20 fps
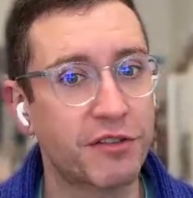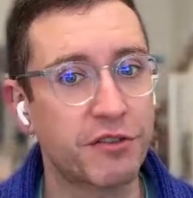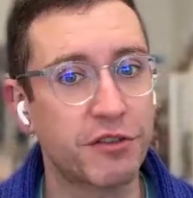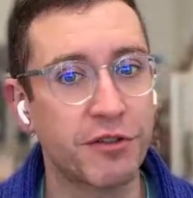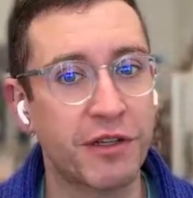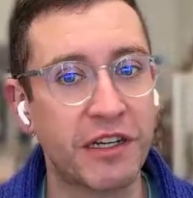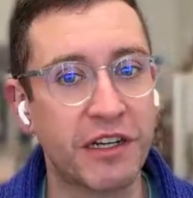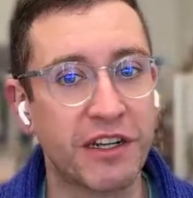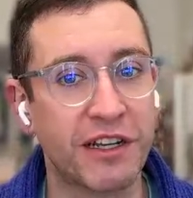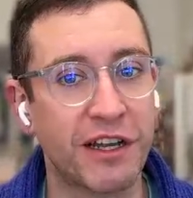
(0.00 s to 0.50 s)
those
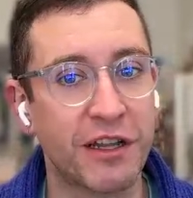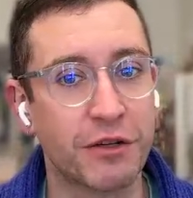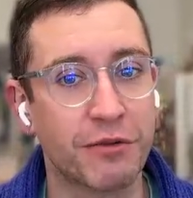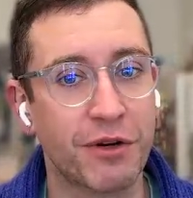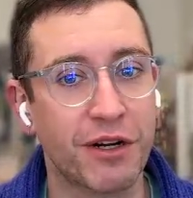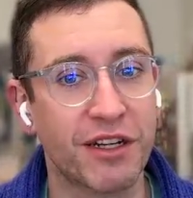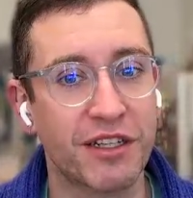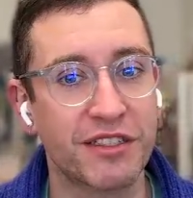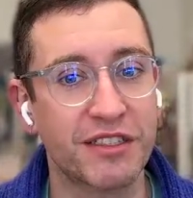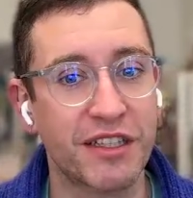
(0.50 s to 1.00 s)
two color
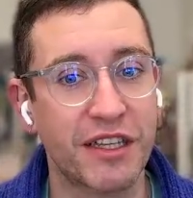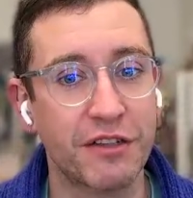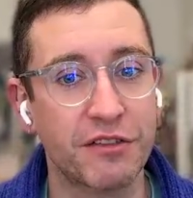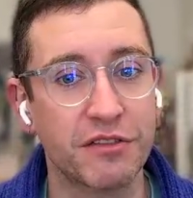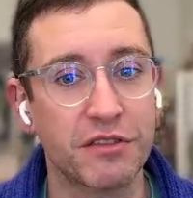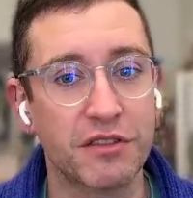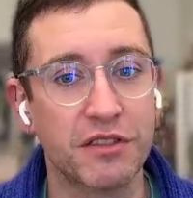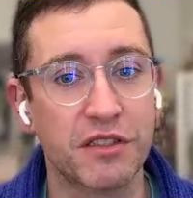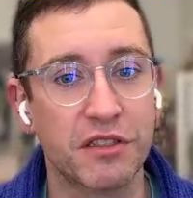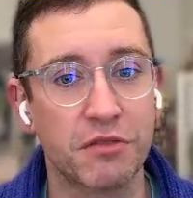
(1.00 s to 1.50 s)
work
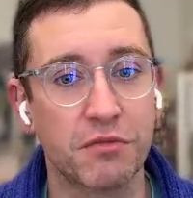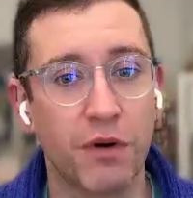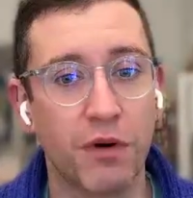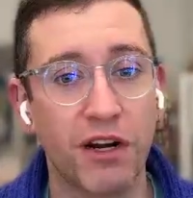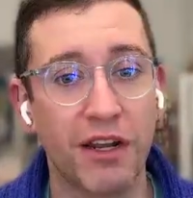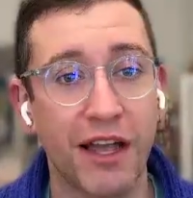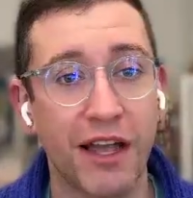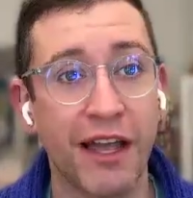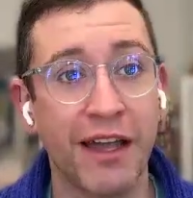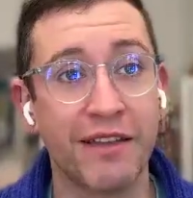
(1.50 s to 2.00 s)
skills to
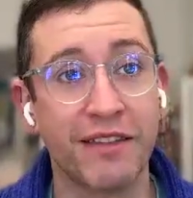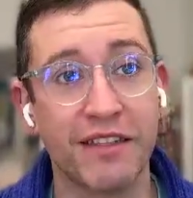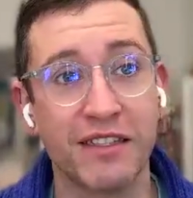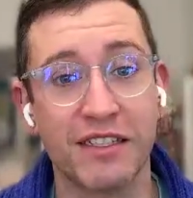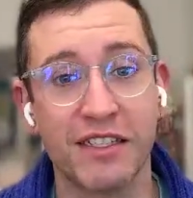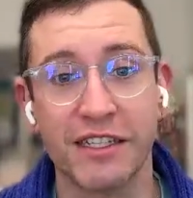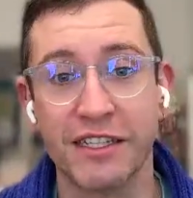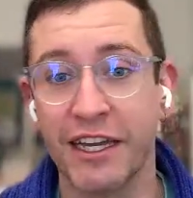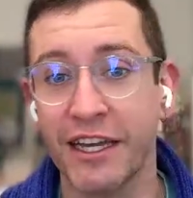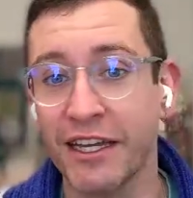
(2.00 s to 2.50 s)
work, and the
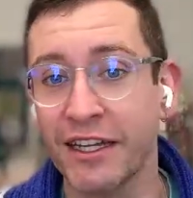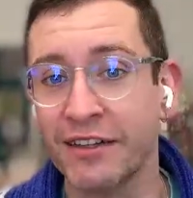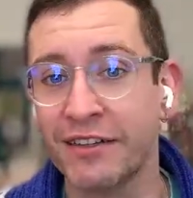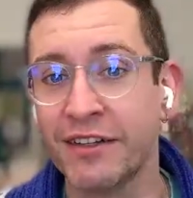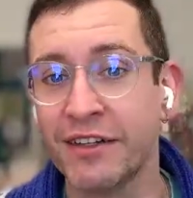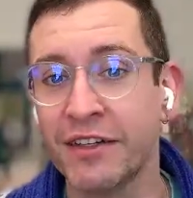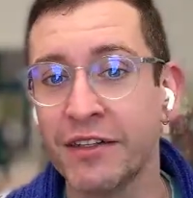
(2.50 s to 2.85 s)
steeking.